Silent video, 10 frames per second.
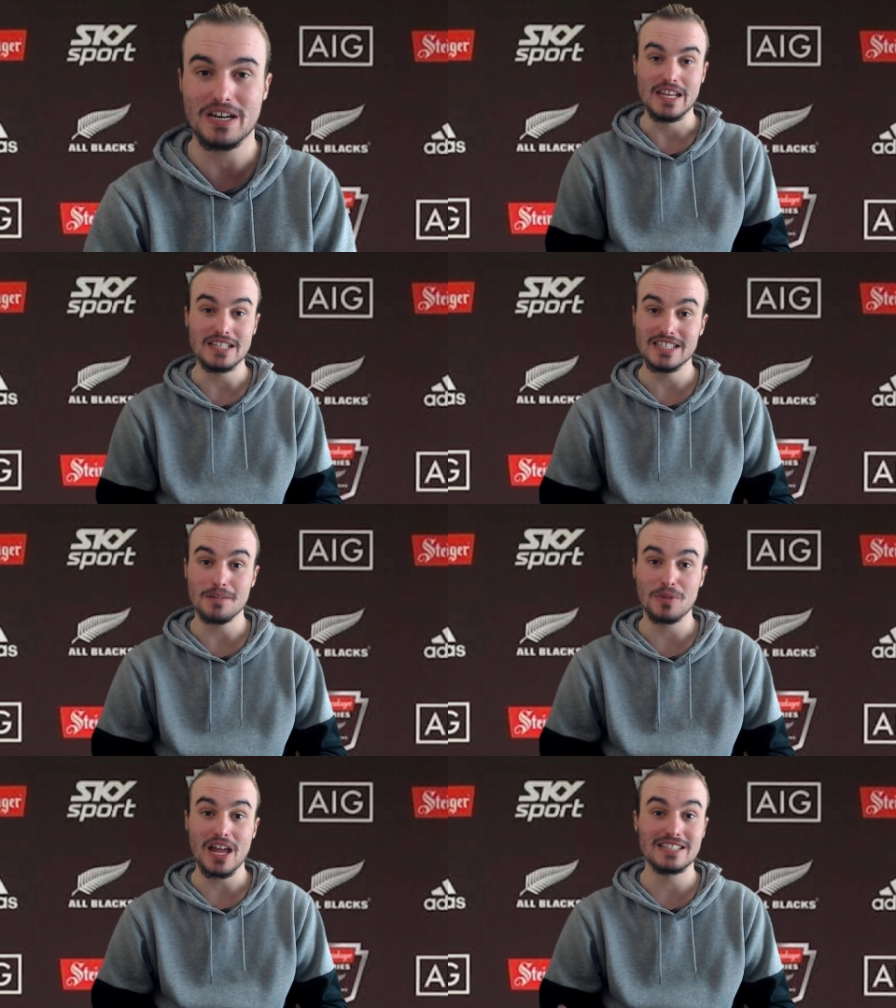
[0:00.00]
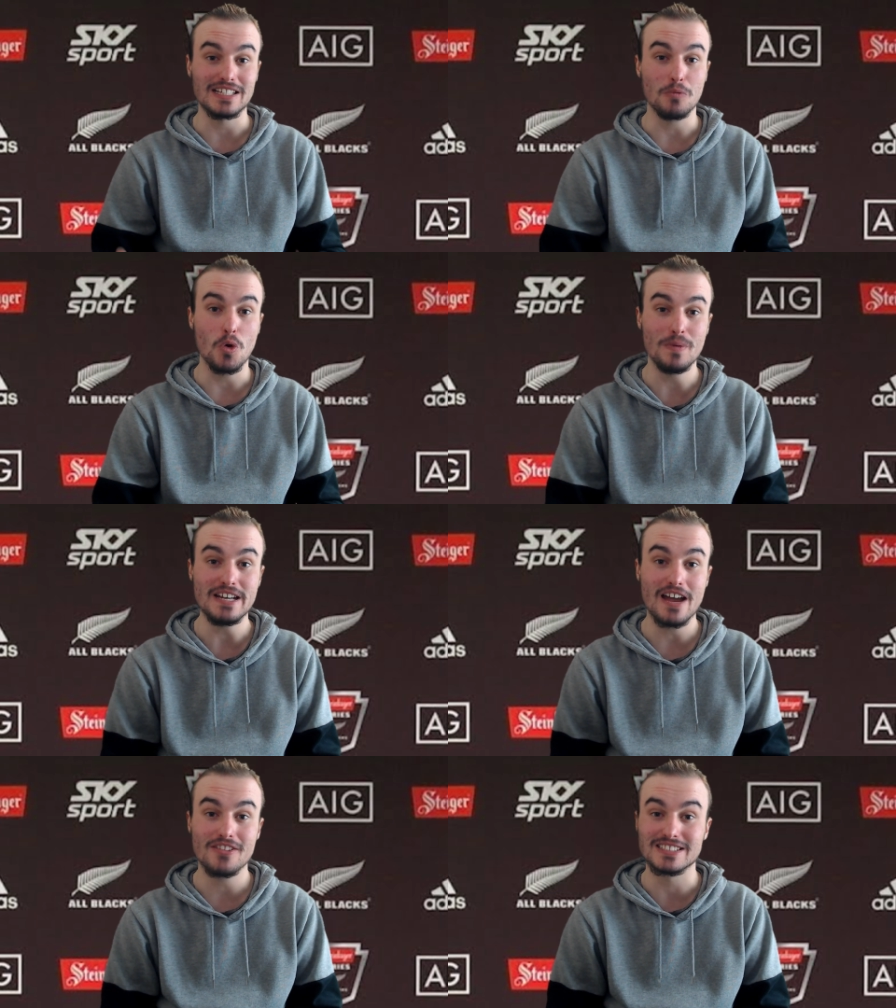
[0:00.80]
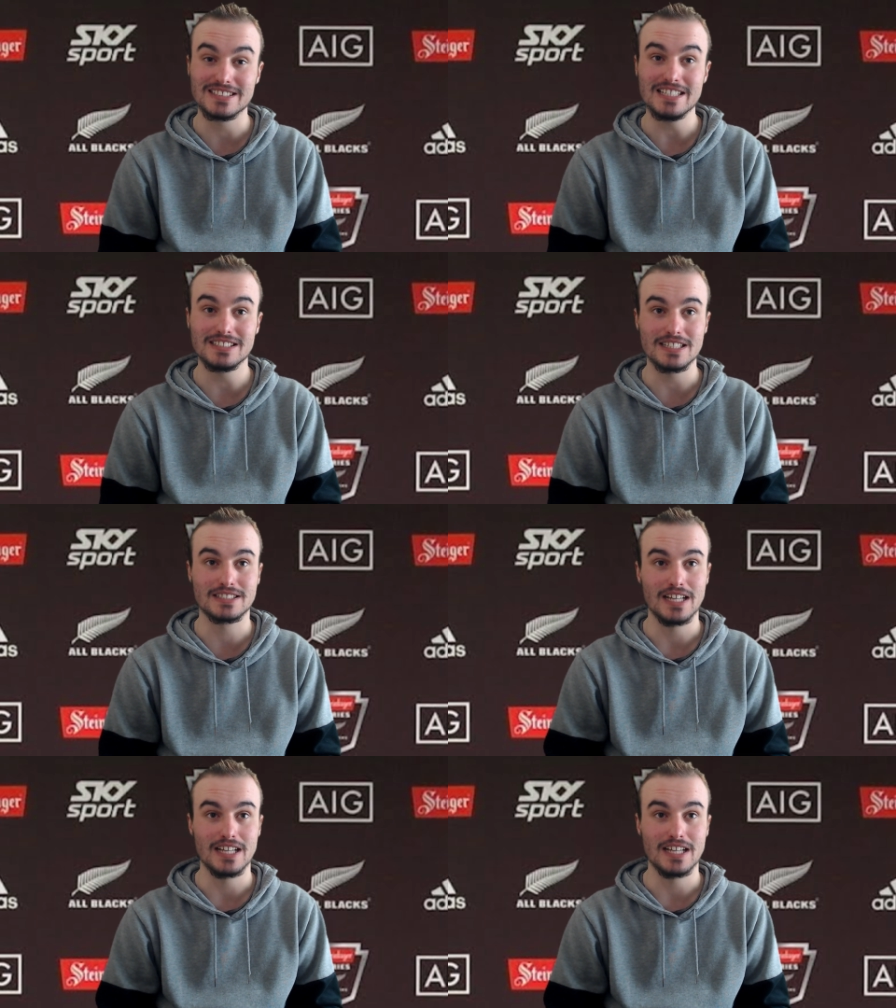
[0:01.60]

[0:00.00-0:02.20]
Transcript: Next set of players, it will be now the centres.